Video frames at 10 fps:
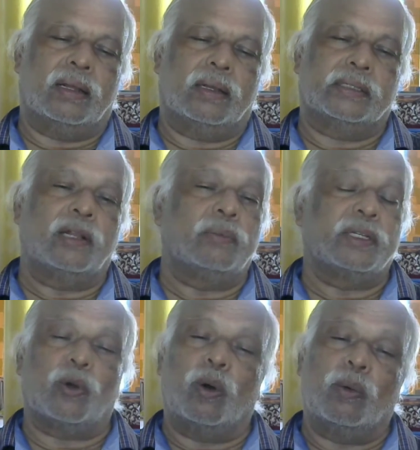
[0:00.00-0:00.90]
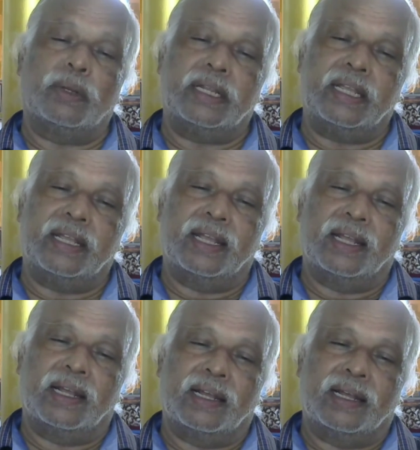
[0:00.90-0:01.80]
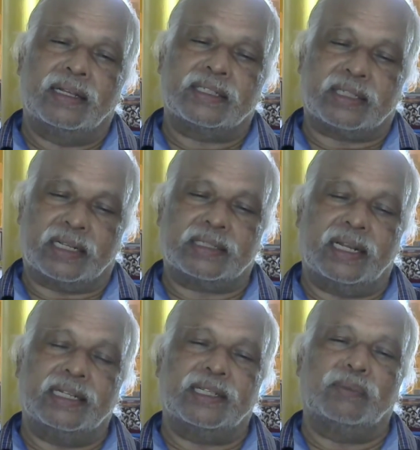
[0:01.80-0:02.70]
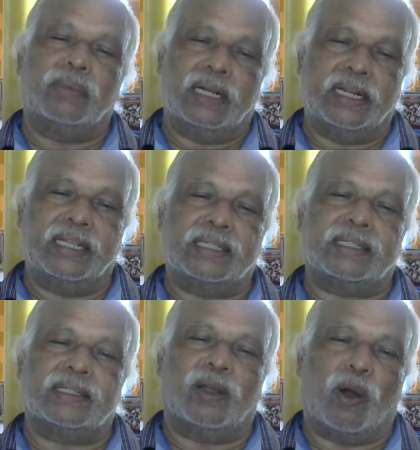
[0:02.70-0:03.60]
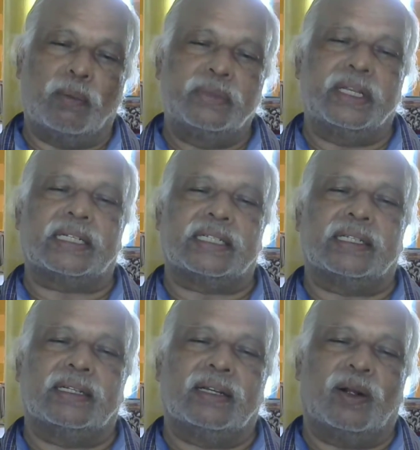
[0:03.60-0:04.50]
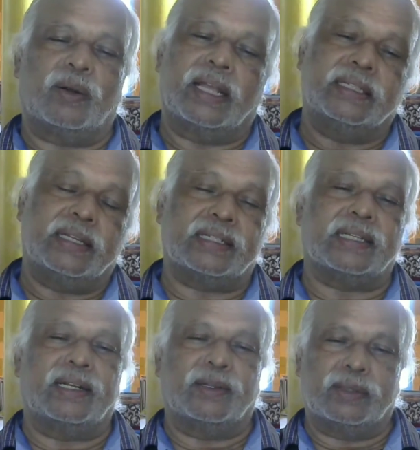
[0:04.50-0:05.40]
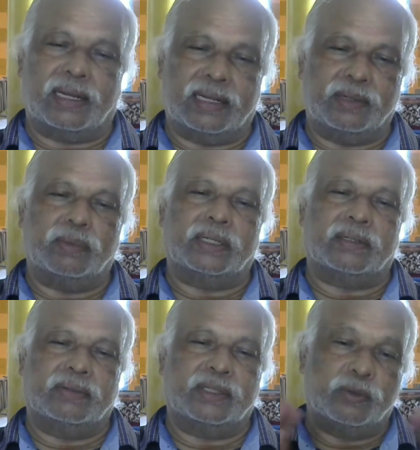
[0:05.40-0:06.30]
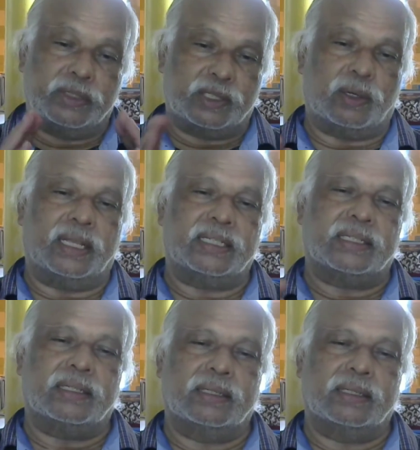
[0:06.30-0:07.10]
There will be so many structures and buildings, objects on either side of the alignment which you visualize.